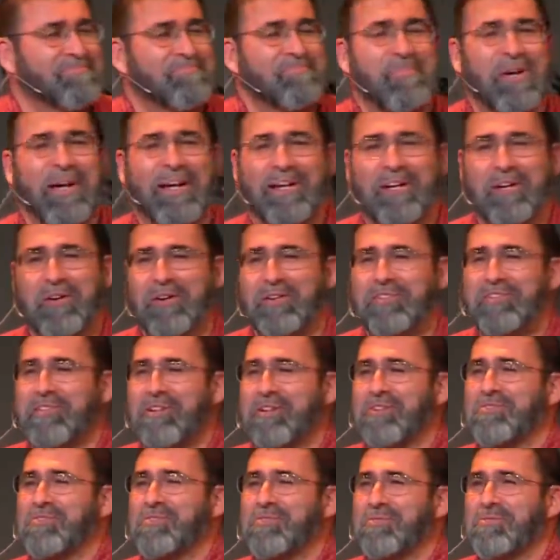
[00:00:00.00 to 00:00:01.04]
But isn't
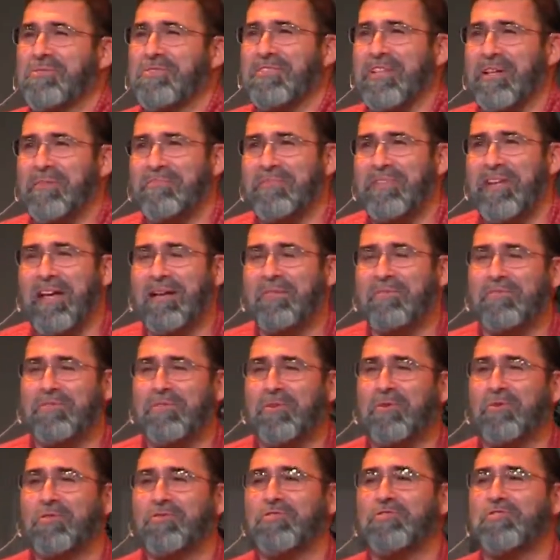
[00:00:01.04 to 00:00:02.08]
it true? Sometimes
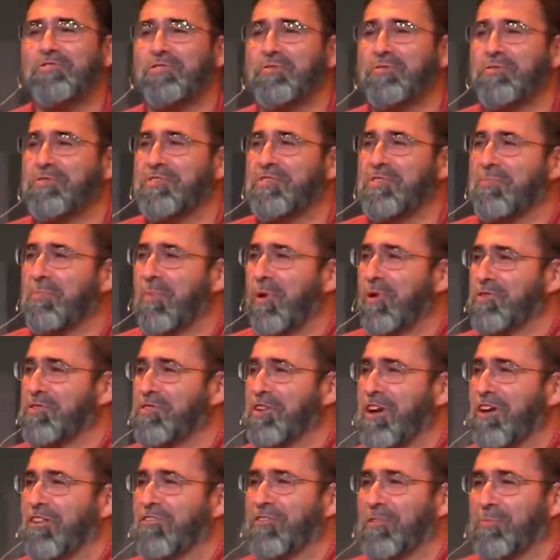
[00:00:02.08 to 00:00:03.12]
an old shoe's the most
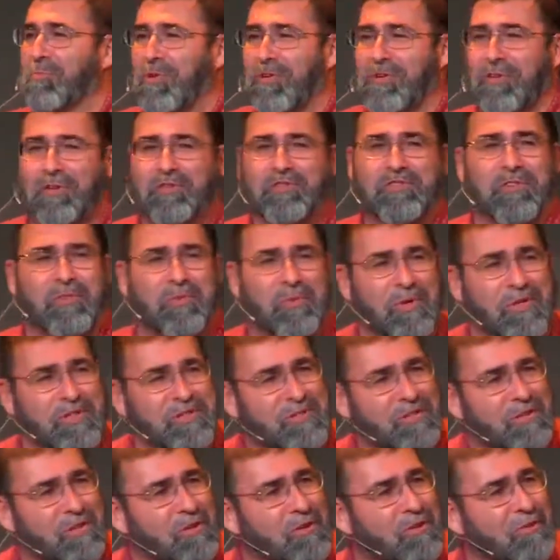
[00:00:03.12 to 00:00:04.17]
comfortable. Those are the
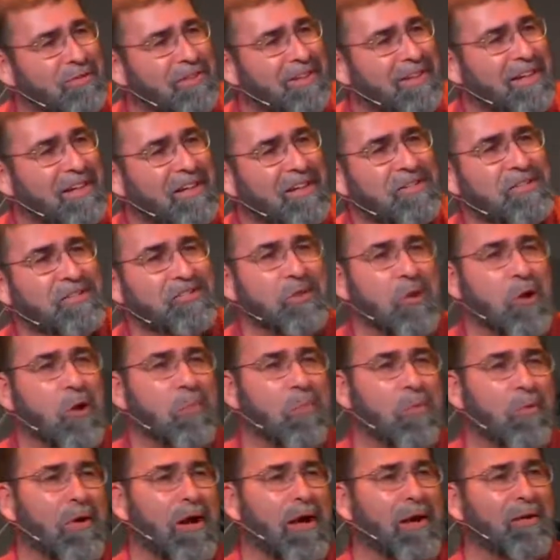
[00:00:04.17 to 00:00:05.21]
ones you go
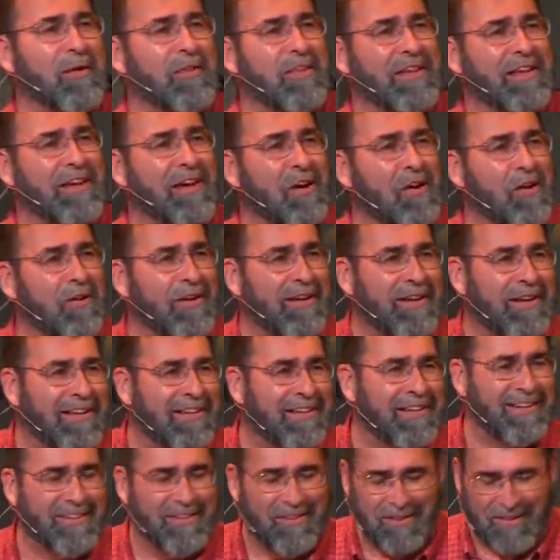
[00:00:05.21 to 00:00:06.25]
stomp around in the yard
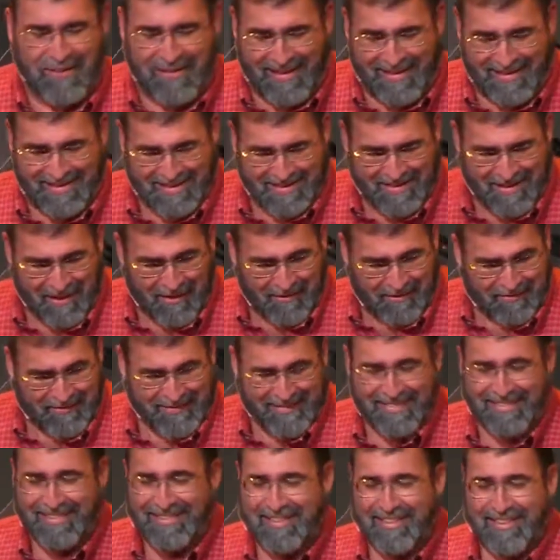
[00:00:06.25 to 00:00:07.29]
in and all that stuff.
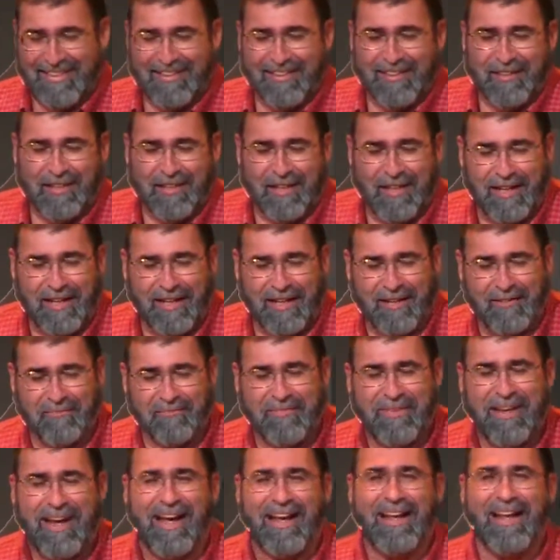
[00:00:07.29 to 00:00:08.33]

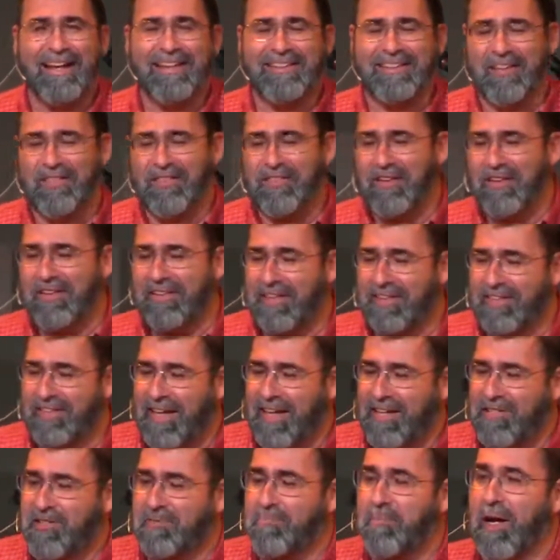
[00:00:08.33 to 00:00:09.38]
I like to think that
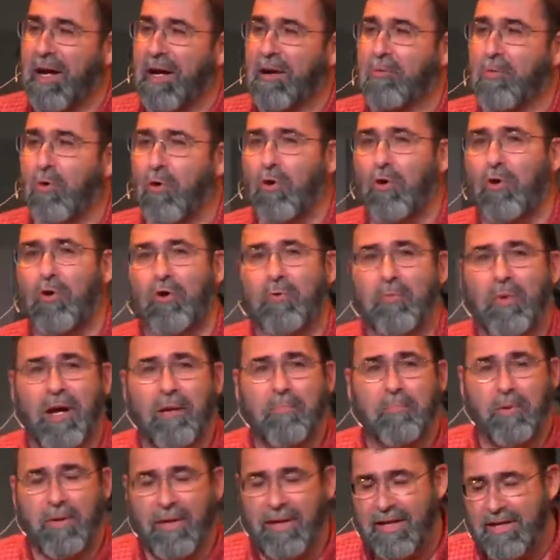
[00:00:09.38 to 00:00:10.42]
that's my role or
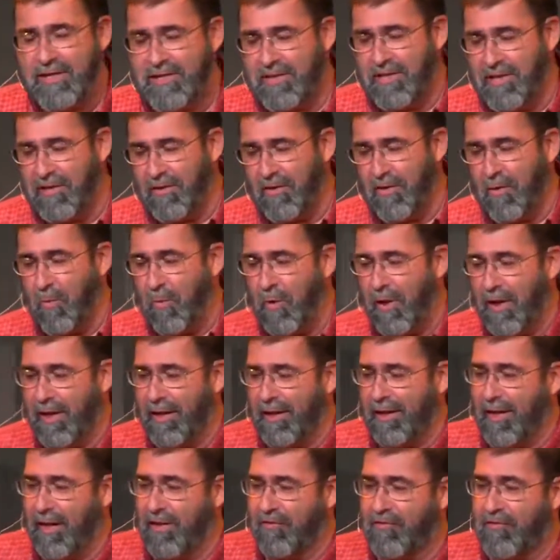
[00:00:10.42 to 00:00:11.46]
my place here at
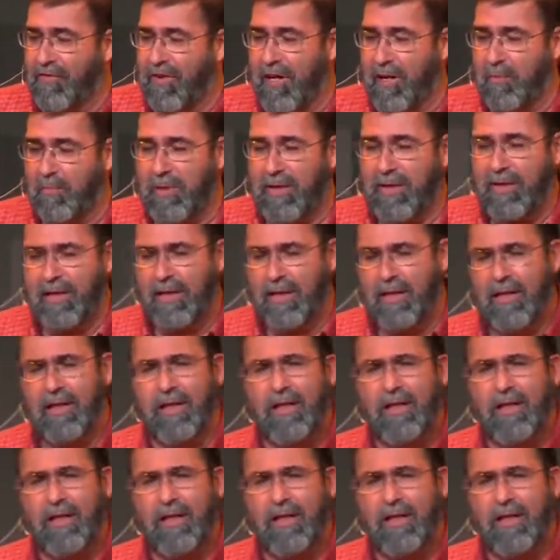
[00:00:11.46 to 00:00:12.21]
Wyandotte Family.